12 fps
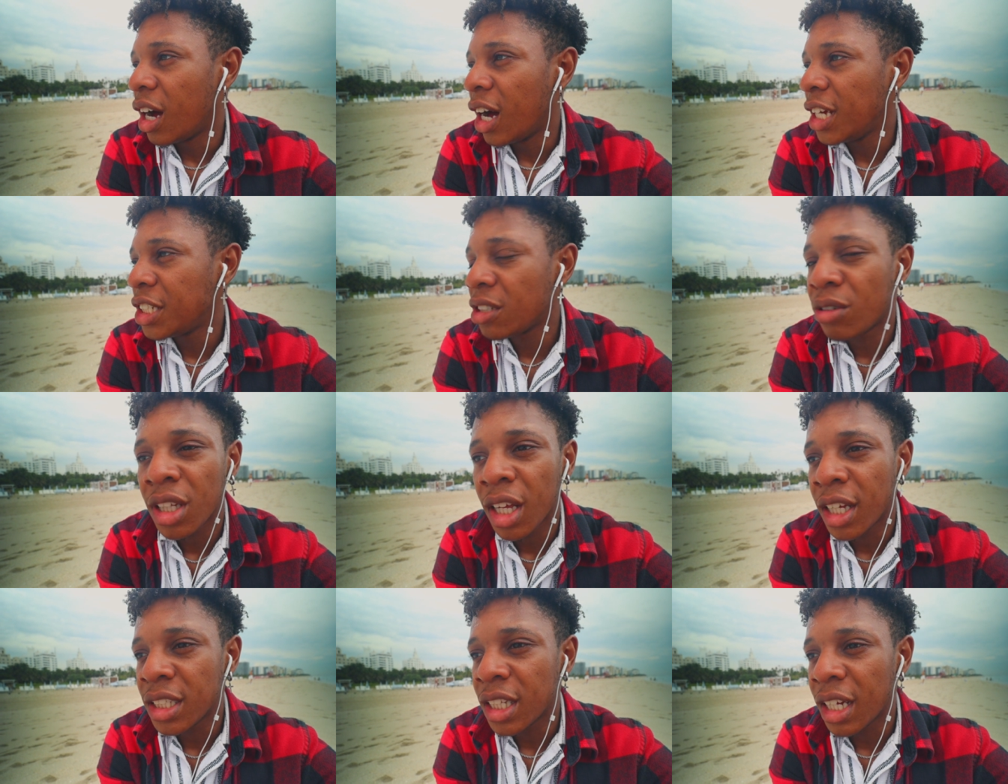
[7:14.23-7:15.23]
I just
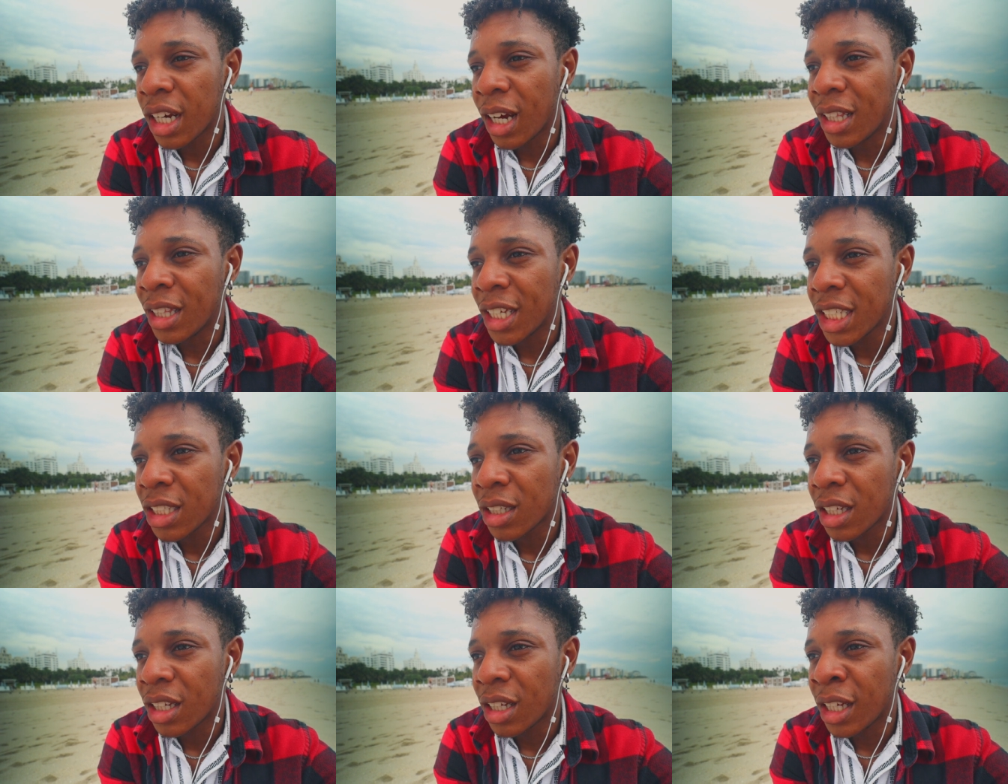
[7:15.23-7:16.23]
realized that this
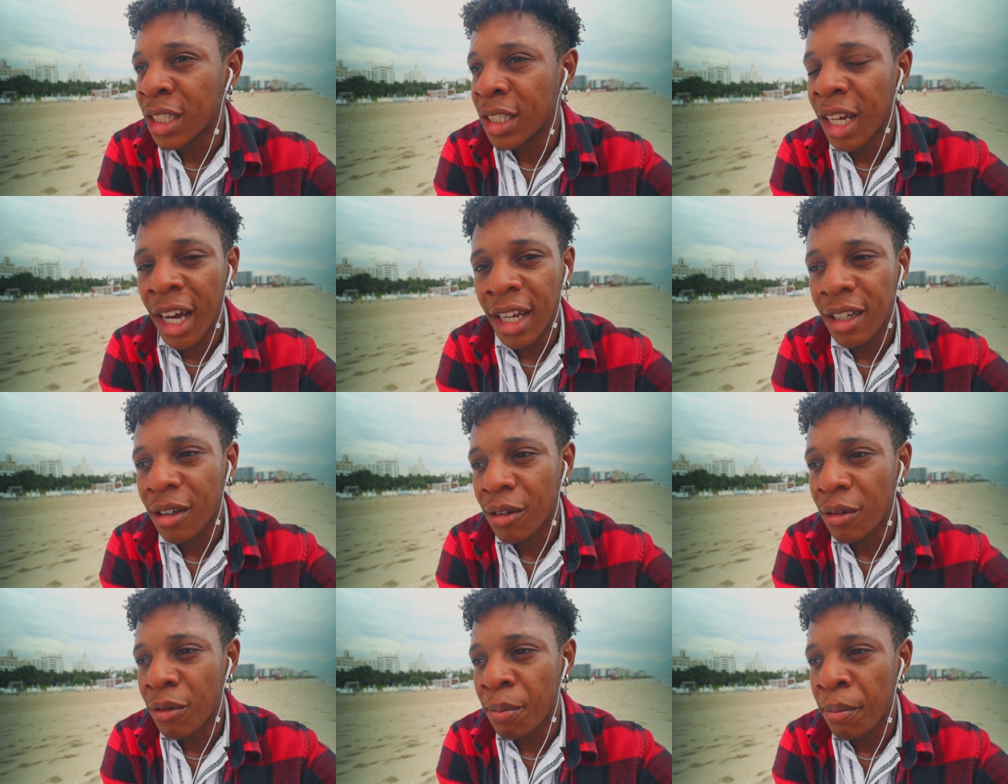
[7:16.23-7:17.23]
is not
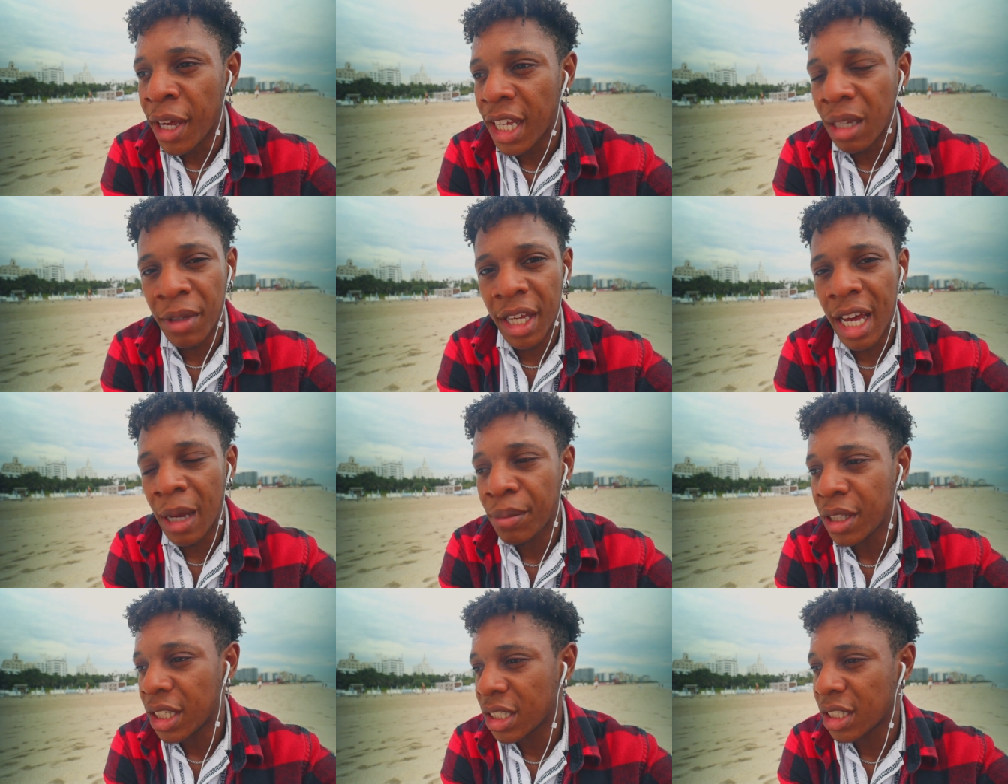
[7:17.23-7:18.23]
making me
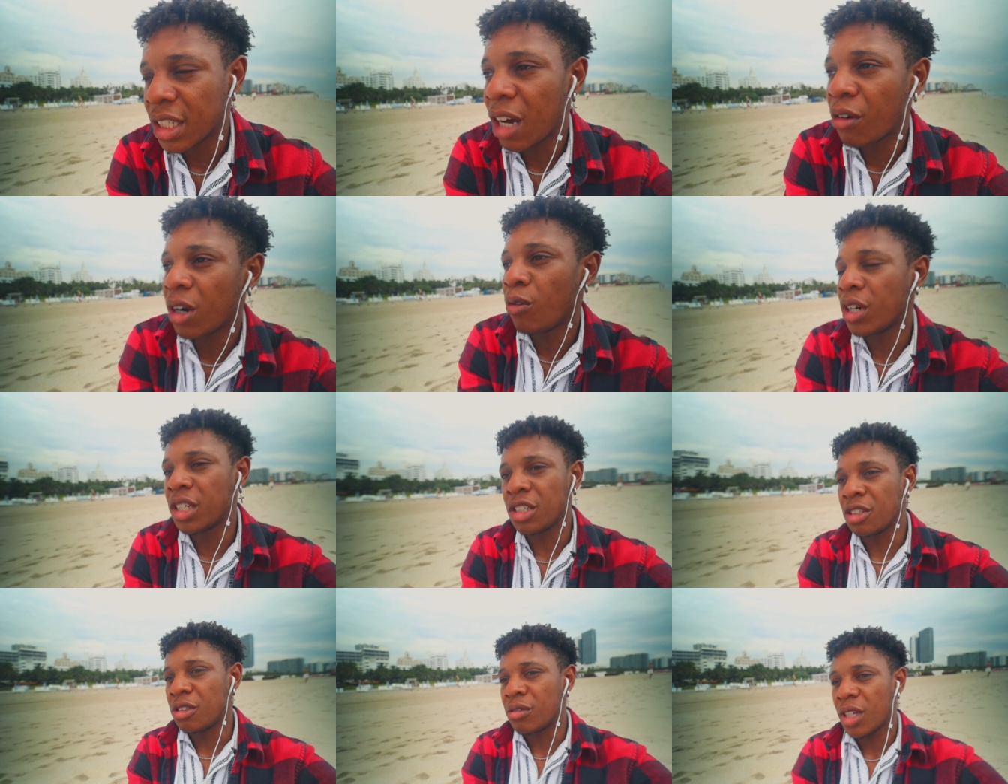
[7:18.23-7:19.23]
happy. This is not what I want to
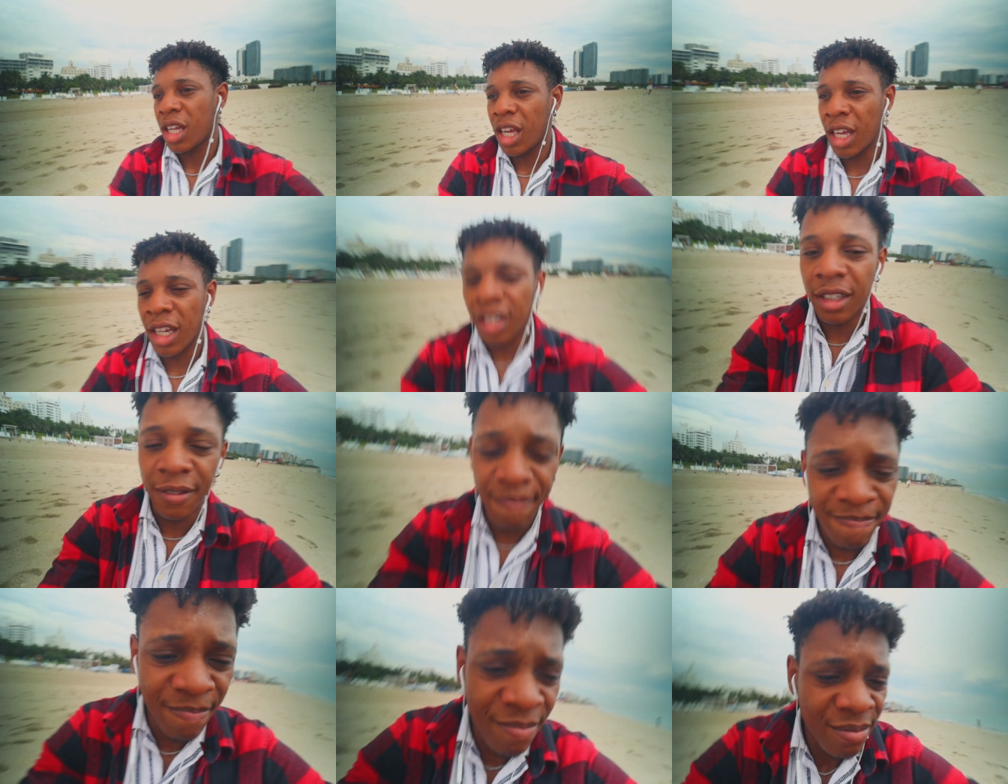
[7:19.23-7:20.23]
do. And,
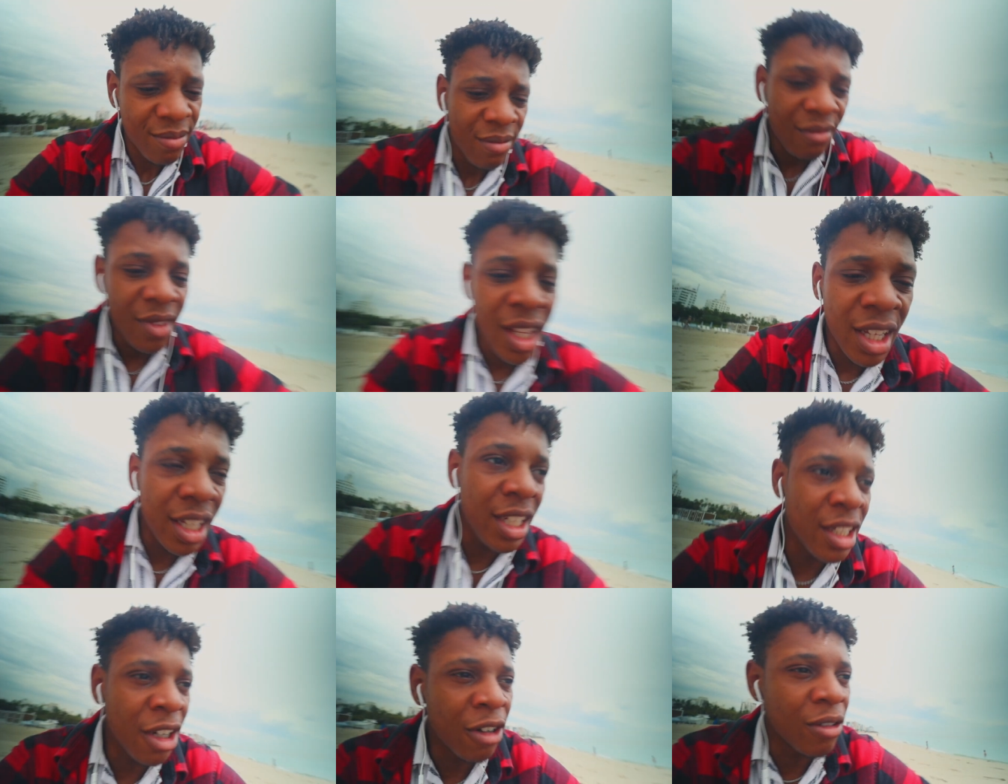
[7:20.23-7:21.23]

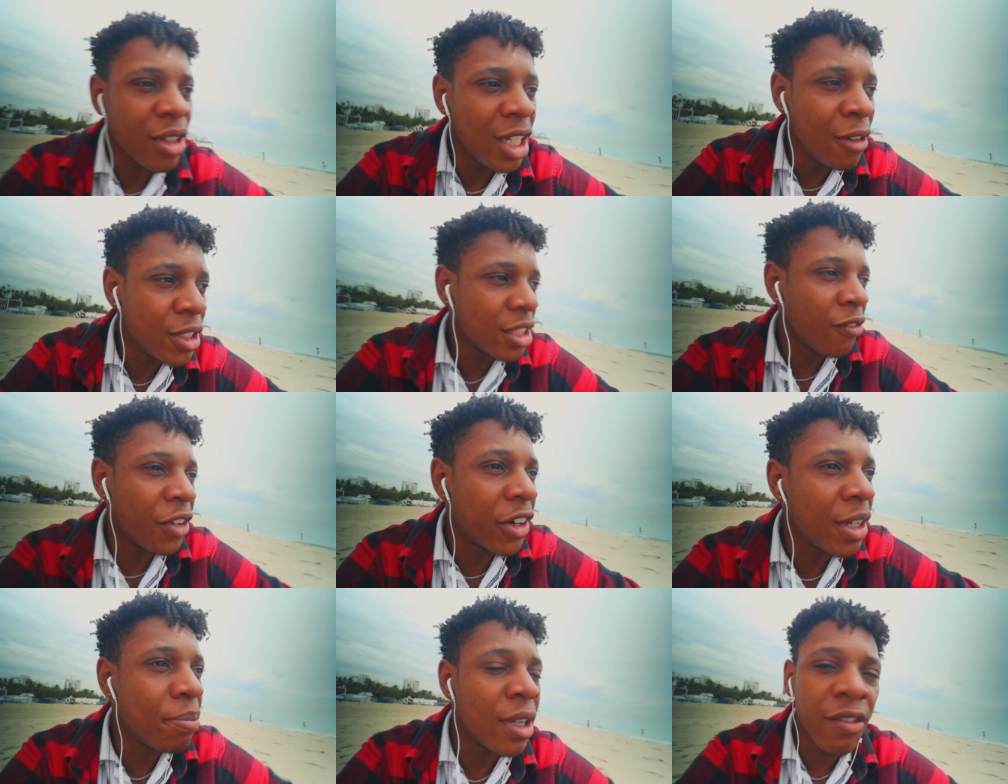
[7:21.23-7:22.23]
you know, it was a
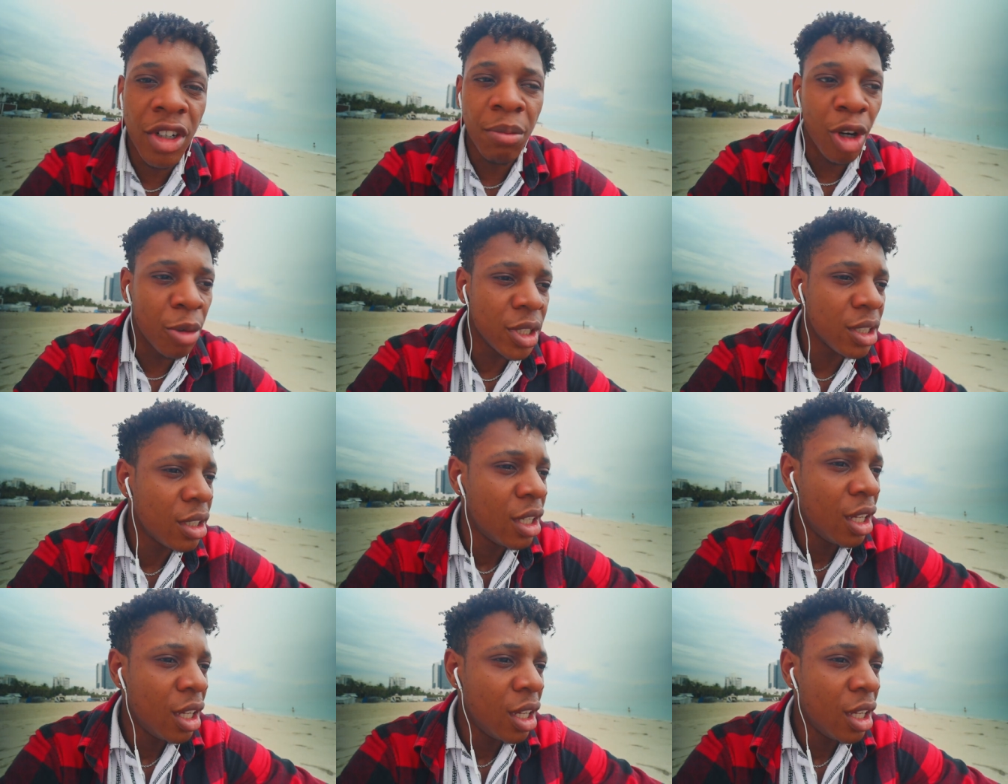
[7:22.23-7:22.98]
very pivotal moment.